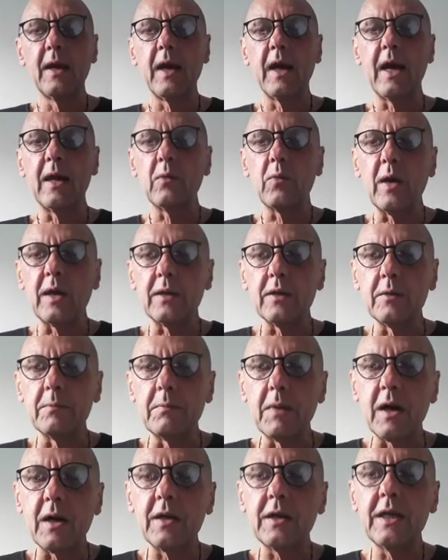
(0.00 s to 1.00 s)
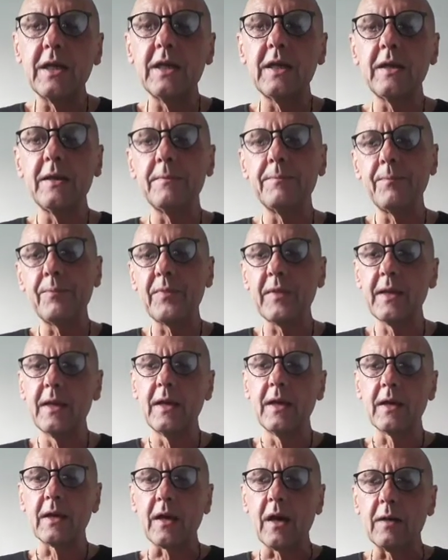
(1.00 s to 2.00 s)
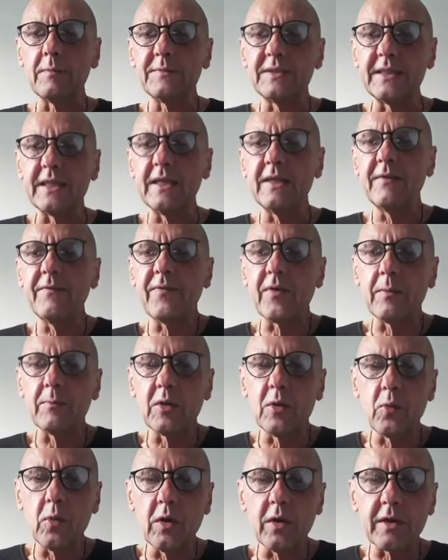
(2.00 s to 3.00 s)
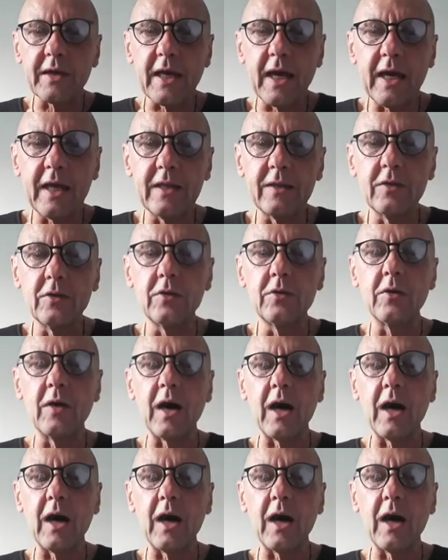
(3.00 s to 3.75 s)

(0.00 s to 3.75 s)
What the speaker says: And when the money comes in from the work I do,